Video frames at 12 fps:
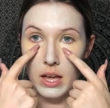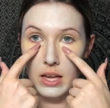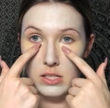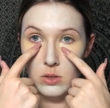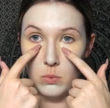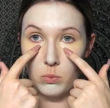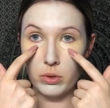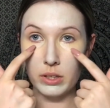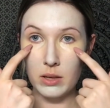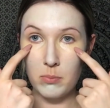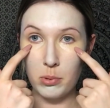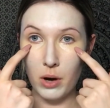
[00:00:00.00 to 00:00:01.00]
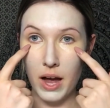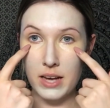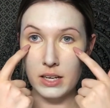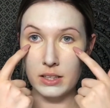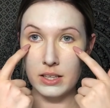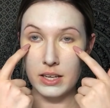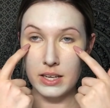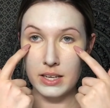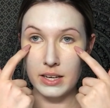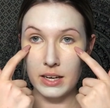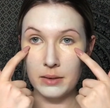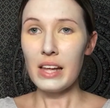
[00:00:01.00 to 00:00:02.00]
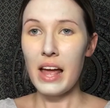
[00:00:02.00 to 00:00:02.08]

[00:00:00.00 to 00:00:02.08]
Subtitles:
It's really bright under here.